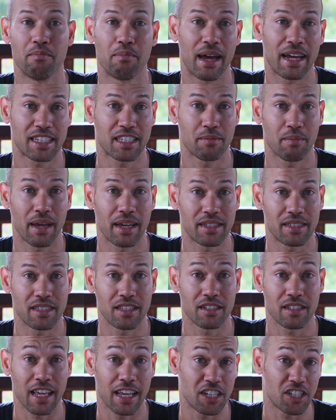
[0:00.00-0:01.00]
maximize
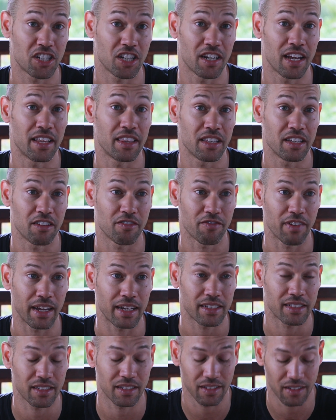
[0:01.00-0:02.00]
the tension and the
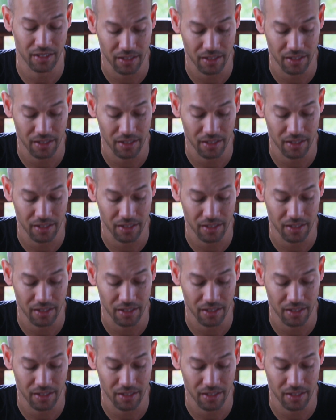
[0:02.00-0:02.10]
effect.